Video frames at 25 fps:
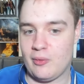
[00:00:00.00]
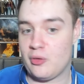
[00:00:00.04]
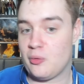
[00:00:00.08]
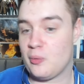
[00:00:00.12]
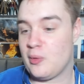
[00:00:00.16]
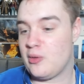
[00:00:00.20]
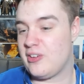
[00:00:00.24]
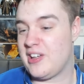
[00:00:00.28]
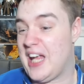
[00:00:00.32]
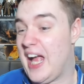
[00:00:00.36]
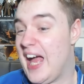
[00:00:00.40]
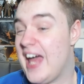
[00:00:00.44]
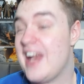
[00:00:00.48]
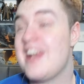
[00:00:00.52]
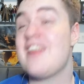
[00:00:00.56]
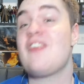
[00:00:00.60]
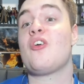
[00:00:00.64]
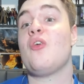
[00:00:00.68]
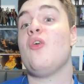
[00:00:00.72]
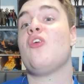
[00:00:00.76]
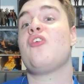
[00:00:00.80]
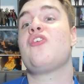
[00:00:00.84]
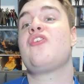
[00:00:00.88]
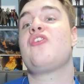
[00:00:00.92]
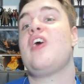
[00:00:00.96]
which again is
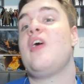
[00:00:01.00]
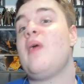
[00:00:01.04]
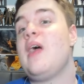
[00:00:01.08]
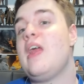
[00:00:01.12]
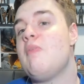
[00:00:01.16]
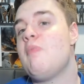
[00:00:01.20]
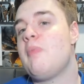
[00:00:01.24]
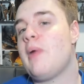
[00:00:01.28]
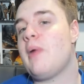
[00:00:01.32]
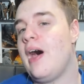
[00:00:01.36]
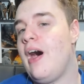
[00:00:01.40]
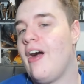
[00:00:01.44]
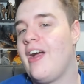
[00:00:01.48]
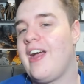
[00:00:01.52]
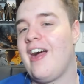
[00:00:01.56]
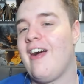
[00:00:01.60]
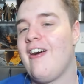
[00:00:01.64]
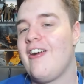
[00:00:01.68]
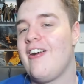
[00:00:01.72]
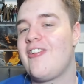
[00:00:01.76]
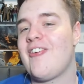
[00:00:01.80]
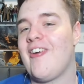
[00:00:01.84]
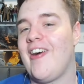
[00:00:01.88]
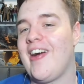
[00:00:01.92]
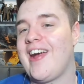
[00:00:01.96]
also embargoed,
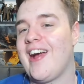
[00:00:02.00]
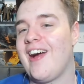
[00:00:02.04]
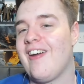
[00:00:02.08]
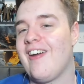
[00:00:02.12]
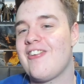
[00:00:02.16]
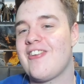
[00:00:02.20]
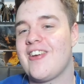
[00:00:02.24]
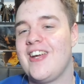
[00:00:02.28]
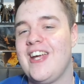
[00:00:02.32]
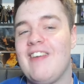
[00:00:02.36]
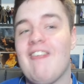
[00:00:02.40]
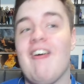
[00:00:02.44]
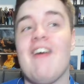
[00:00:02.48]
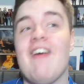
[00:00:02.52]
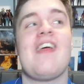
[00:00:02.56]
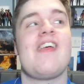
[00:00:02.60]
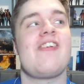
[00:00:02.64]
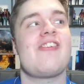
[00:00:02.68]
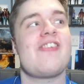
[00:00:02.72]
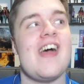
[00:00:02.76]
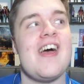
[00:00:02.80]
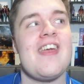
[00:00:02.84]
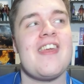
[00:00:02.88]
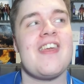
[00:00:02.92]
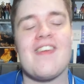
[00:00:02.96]
so I can't tell you what they
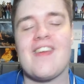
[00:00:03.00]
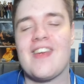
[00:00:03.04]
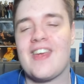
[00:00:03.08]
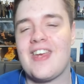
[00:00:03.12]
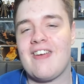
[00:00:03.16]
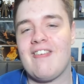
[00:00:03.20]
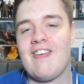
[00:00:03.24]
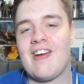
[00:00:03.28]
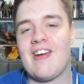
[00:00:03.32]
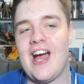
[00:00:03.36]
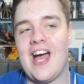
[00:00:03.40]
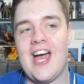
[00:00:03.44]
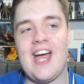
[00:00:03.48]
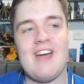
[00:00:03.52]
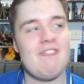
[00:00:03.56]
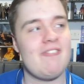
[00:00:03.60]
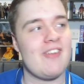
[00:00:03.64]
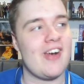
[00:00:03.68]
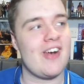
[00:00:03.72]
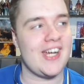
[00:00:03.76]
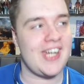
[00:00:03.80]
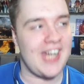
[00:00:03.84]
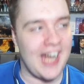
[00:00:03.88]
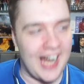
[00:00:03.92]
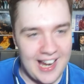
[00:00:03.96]
said at the Q&A, but I
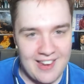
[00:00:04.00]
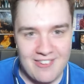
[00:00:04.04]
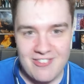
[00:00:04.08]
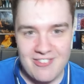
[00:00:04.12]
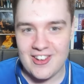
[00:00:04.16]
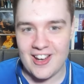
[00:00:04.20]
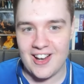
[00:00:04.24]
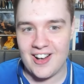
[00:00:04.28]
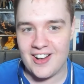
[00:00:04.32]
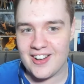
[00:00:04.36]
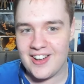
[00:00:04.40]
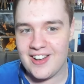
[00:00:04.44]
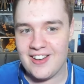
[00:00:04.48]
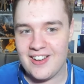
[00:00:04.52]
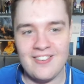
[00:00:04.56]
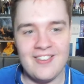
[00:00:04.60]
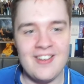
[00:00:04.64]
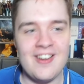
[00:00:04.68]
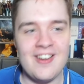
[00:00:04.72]
can tell you